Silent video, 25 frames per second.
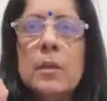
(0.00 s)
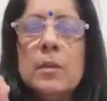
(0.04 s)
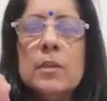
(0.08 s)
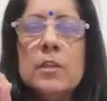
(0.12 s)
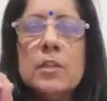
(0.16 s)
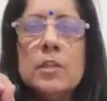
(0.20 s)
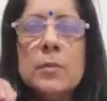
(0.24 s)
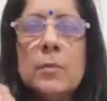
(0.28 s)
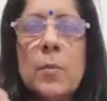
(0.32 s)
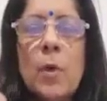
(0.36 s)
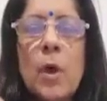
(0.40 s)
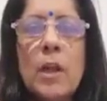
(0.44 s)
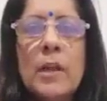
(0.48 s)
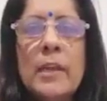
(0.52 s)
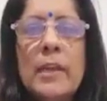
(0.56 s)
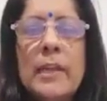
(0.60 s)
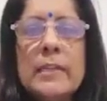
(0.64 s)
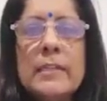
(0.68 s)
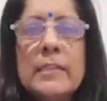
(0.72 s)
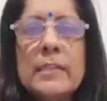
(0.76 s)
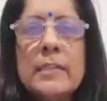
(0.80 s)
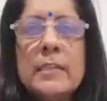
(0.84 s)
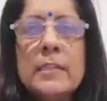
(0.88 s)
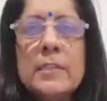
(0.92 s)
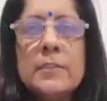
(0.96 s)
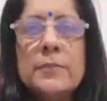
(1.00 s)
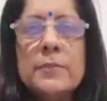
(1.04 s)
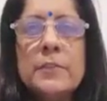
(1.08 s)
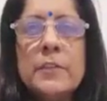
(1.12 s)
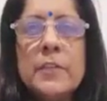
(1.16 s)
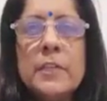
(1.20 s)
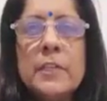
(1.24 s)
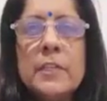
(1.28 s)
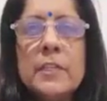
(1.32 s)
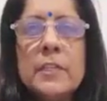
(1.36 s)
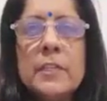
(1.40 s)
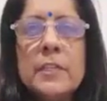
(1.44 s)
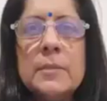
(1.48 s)
Small letters
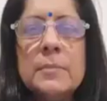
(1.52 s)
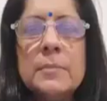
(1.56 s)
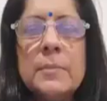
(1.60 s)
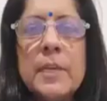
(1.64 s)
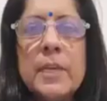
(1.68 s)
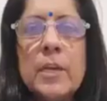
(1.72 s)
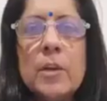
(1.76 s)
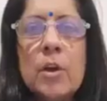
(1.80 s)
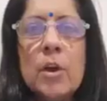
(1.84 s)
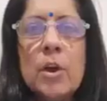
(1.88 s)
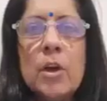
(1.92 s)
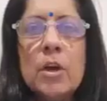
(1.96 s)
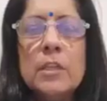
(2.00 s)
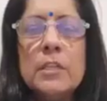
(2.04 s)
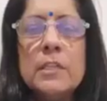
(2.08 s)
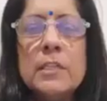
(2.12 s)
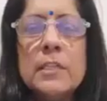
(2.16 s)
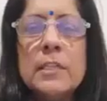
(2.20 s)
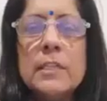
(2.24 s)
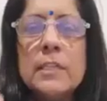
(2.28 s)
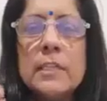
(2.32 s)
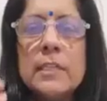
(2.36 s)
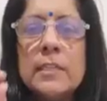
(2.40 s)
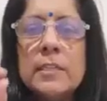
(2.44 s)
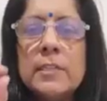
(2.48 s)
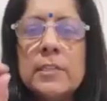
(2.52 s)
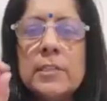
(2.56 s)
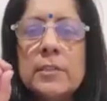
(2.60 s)
first because